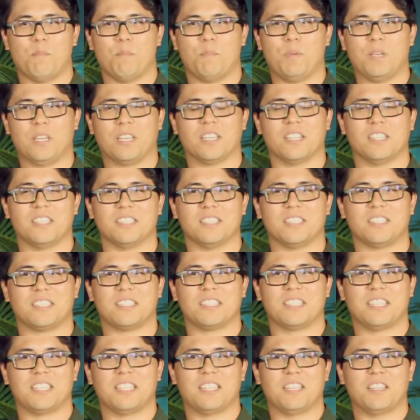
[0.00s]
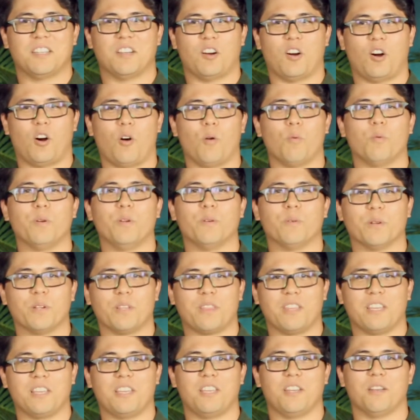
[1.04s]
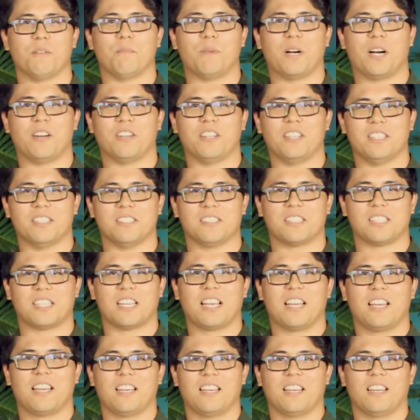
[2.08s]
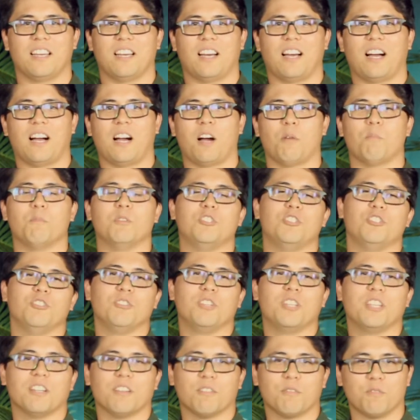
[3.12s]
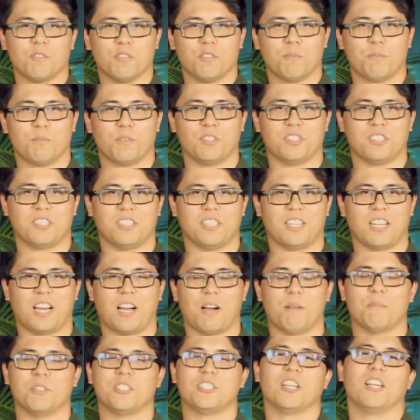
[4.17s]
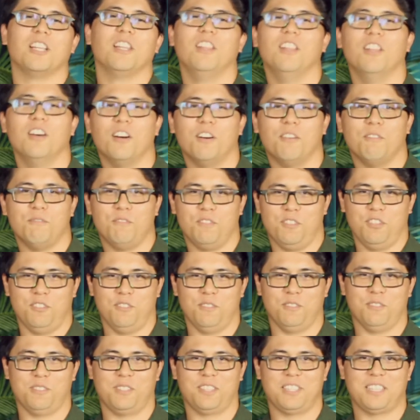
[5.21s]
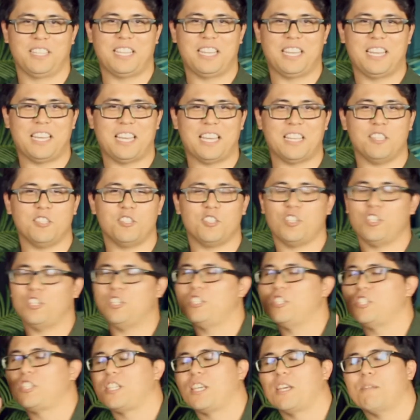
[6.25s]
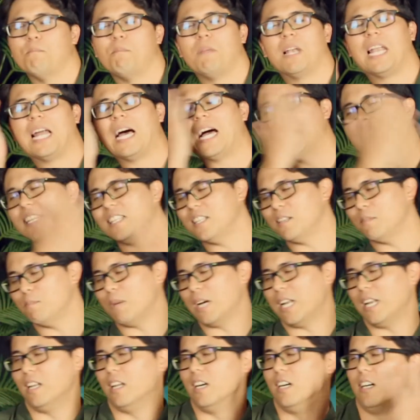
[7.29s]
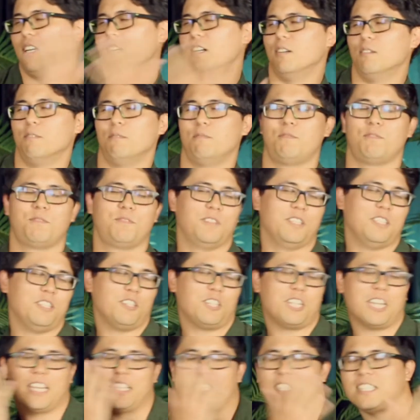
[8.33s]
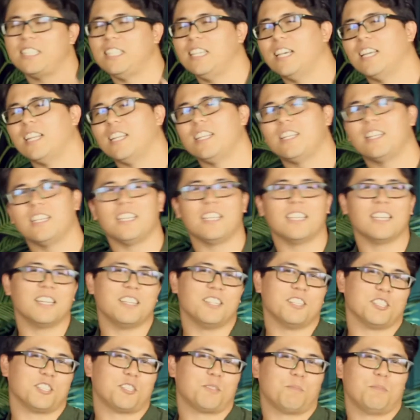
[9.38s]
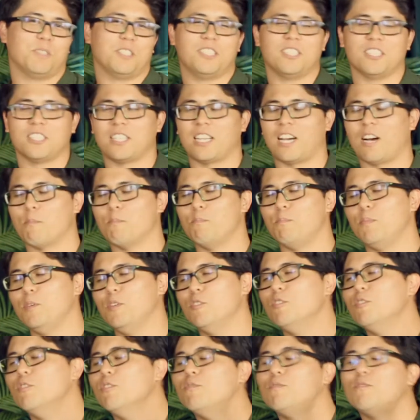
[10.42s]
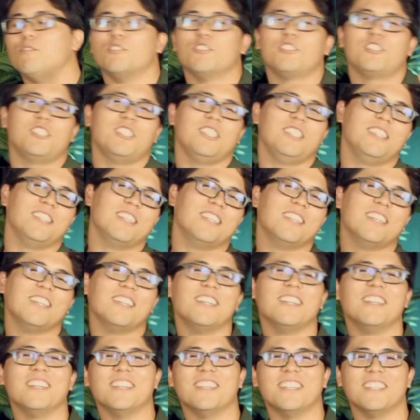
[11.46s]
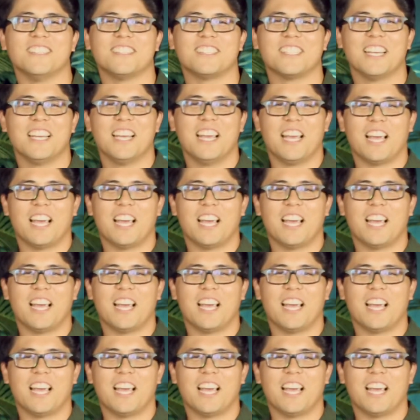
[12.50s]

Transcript: because all we were thinking about is how much you care for the person, how much I love you. And so you just get blinded by love, and you can't see anything else but just how beautiful she is,